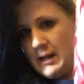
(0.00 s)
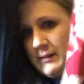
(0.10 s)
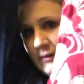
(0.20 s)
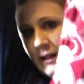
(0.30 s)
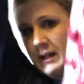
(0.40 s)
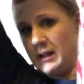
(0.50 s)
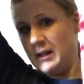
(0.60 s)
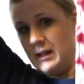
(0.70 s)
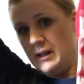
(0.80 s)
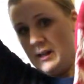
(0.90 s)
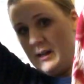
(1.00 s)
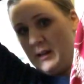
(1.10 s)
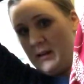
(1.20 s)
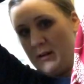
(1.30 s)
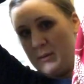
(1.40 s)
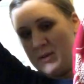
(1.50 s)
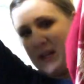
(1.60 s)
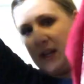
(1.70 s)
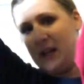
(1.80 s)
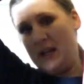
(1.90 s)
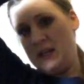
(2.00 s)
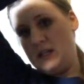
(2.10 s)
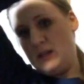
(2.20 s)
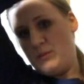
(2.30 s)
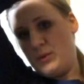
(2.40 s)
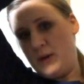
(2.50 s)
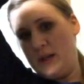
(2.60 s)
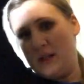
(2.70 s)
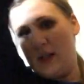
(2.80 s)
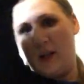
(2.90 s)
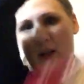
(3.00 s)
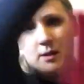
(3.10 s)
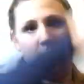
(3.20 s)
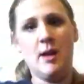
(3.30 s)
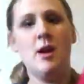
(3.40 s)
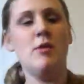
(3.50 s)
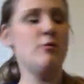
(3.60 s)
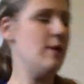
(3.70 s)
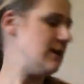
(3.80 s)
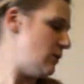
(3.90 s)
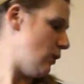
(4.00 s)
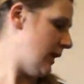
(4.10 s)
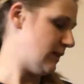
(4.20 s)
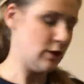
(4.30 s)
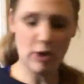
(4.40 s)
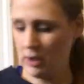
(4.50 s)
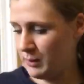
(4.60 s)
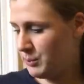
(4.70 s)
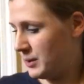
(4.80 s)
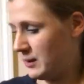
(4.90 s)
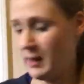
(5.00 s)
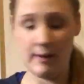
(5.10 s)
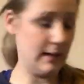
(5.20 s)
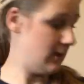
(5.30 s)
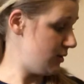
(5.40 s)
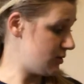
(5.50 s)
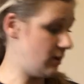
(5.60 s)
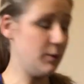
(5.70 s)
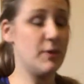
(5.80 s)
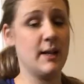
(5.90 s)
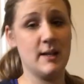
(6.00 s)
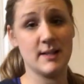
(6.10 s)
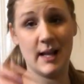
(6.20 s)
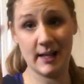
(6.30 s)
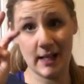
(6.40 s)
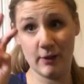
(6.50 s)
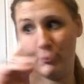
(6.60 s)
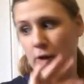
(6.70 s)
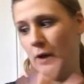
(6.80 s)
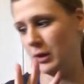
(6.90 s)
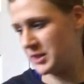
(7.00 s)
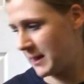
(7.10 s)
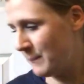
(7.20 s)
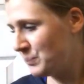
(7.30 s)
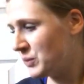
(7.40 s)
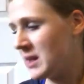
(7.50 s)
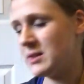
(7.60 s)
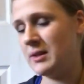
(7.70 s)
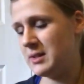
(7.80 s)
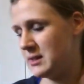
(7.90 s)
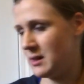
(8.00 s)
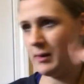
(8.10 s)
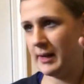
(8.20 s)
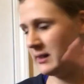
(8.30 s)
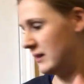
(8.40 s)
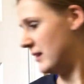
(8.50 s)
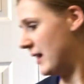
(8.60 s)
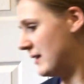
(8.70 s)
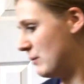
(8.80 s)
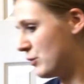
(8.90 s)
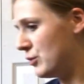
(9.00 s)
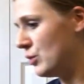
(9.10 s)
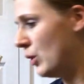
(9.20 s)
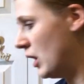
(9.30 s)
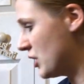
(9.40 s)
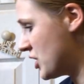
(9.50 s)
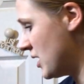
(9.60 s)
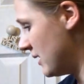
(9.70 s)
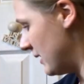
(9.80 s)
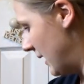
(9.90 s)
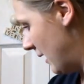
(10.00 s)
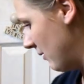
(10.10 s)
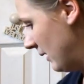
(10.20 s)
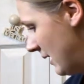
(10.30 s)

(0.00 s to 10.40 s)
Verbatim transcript: kind of like, almost like an Indian print, red and white top. All right, those are all the things that had like flaws. So I just need to go ahead and get them through the wash. Now